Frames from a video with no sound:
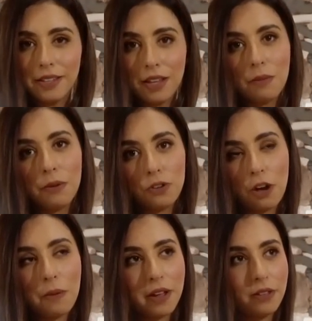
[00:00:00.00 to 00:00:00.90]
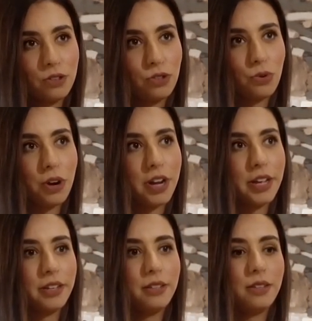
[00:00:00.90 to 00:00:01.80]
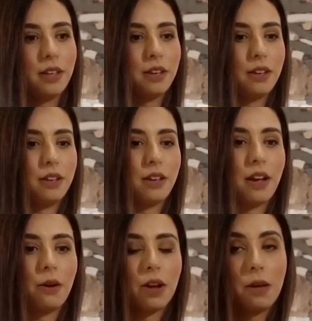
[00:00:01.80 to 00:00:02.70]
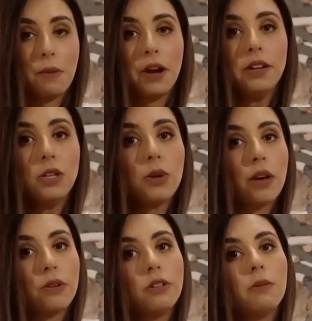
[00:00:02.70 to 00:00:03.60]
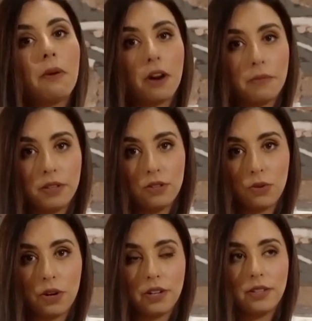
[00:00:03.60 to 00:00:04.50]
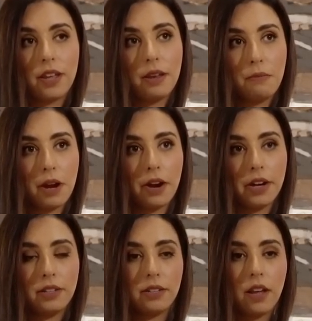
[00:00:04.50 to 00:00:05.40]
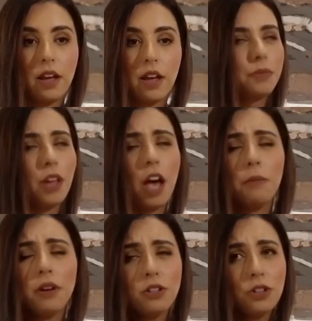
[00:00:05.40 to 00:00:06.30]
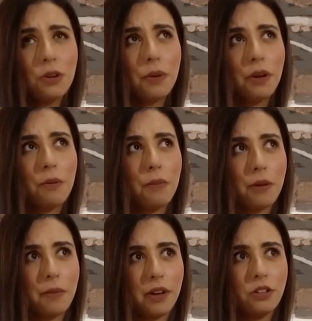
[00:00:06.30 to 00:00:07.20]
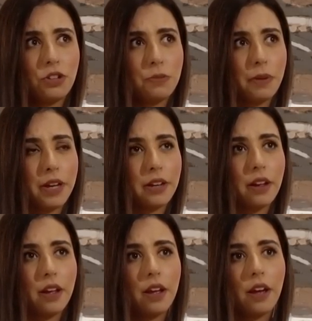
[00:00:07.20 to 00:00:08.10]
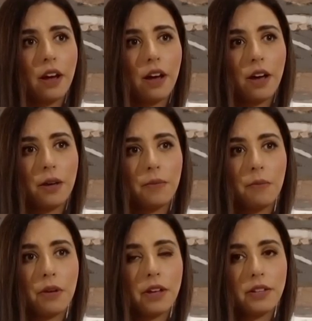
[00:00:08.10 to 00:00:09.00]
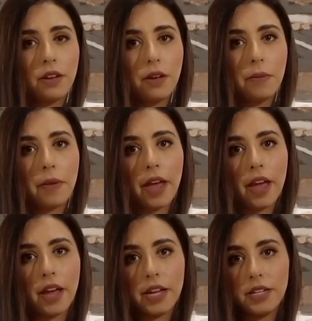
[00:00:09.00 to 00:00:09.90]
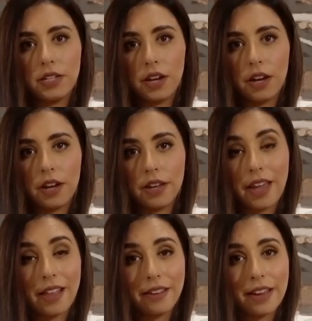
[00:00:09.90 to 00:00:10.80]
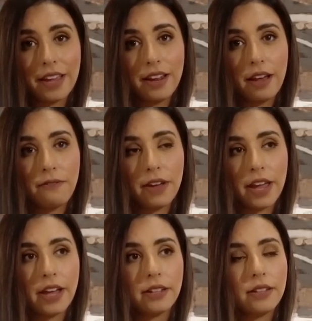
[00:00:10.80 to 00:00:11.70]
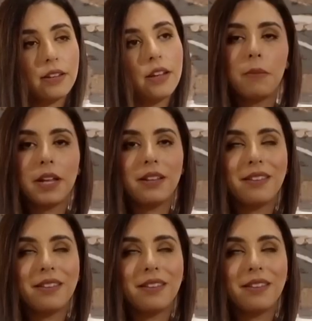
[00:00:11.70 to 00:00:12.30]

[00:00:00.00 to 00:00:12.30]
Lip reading: thing about shopping at the store is, compared to other department stores in Paris, I'm not sure about Montmartre, but Printemps and Galerie Lafayette, but